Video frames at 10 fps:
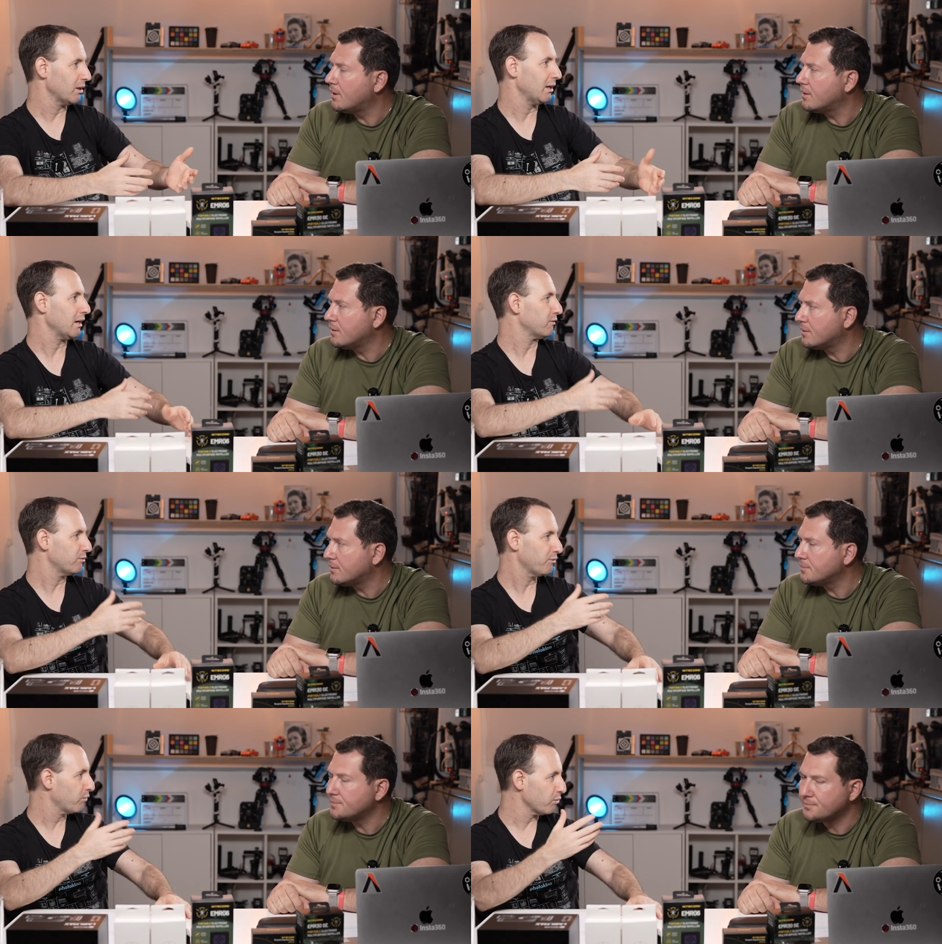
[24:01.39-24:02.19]
Speaker 1: in like
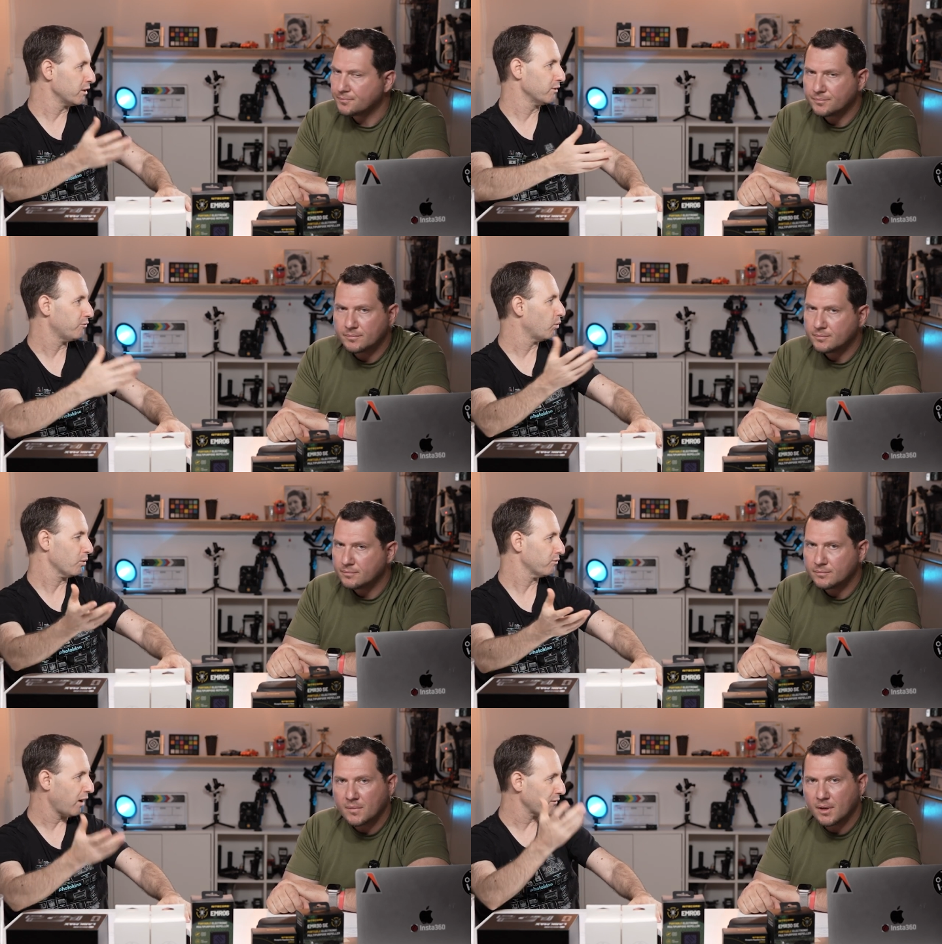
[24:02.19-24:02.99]
three, four,
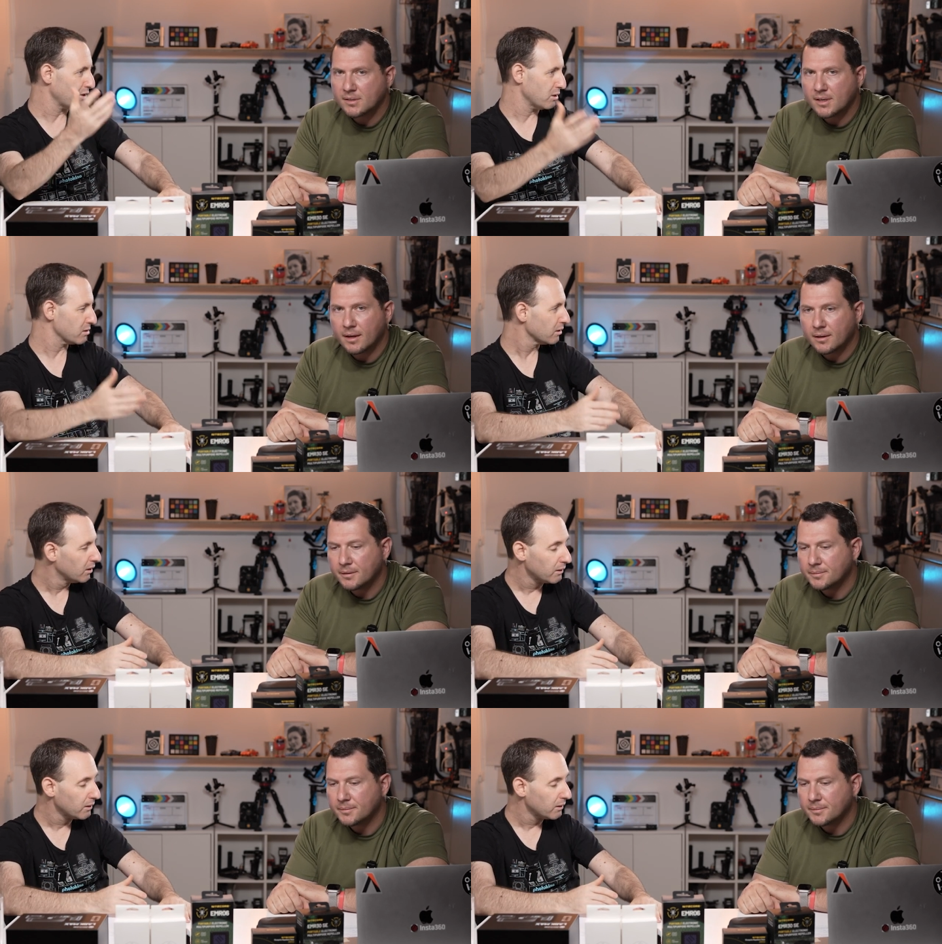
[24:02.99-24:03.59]
or five years.